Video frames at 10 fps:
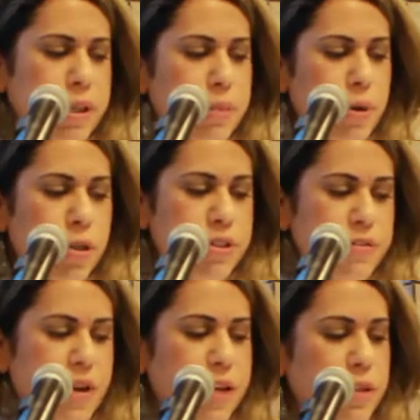Lindbergh to
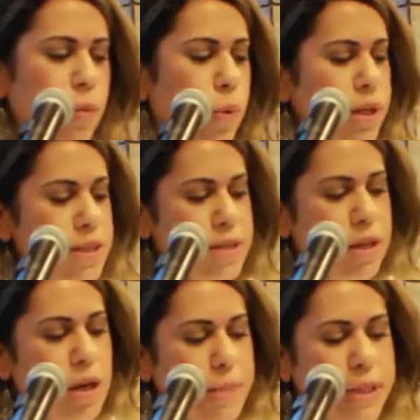find the ones
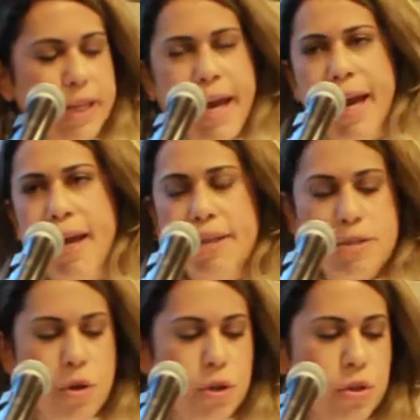that come in
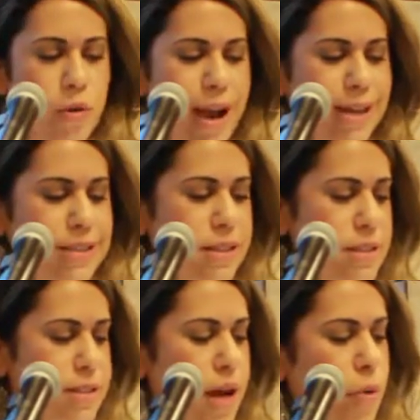cans, all cracked
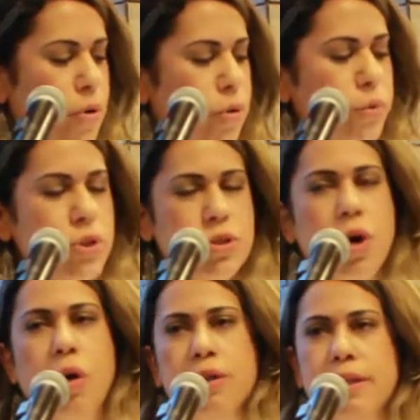and sour with
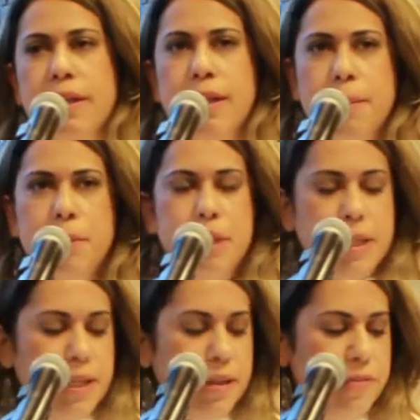salt and lemon
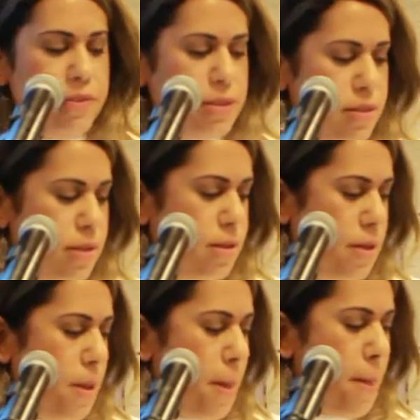leaves.
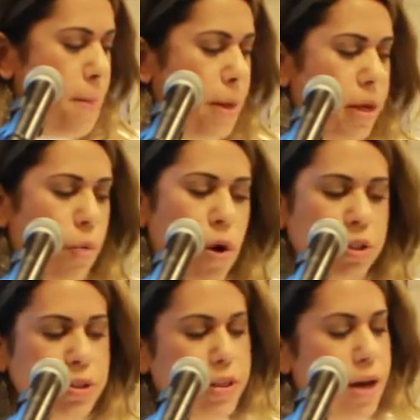And I
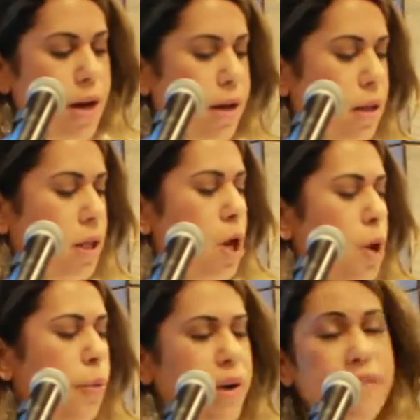walk to the aisle
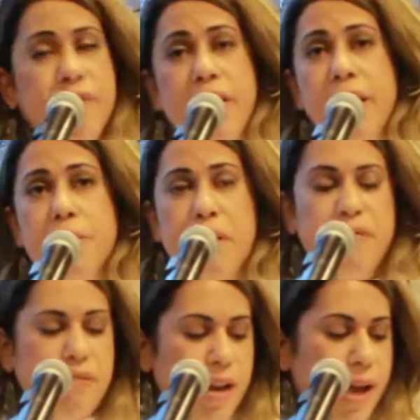where I find my
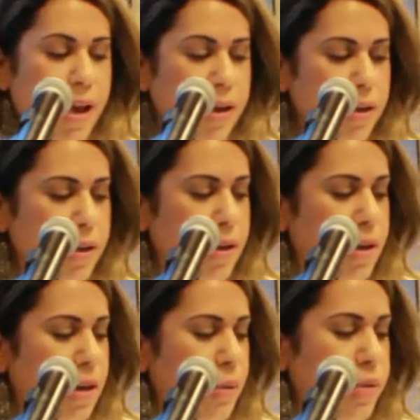flag
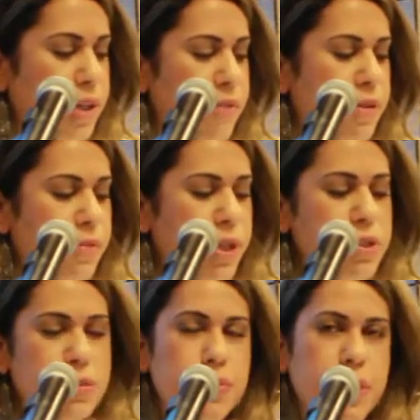with the
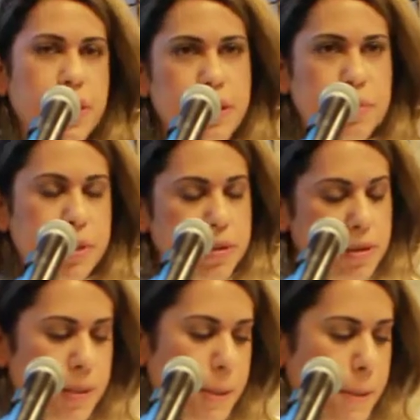evergreen tree in the
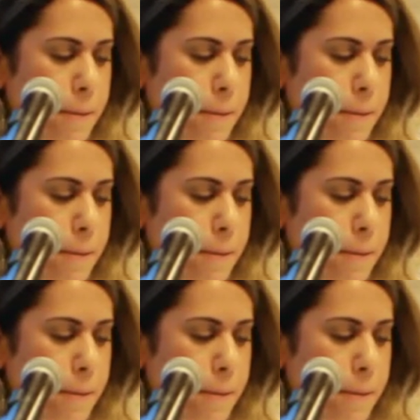middle.